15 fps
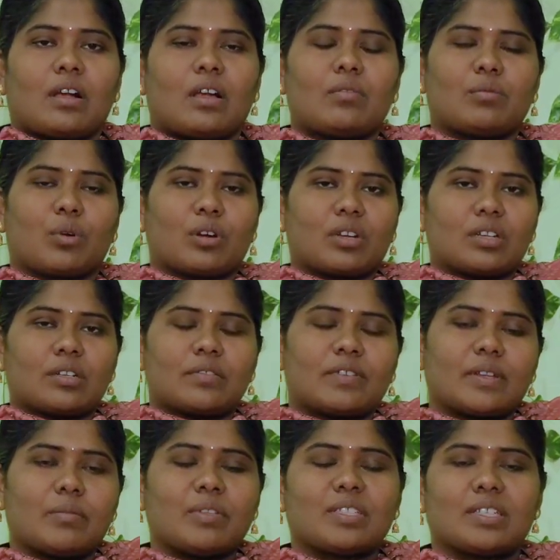And what
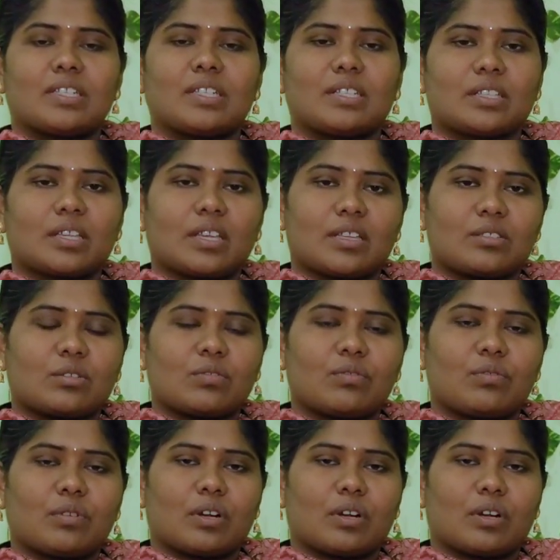will be seen in the case of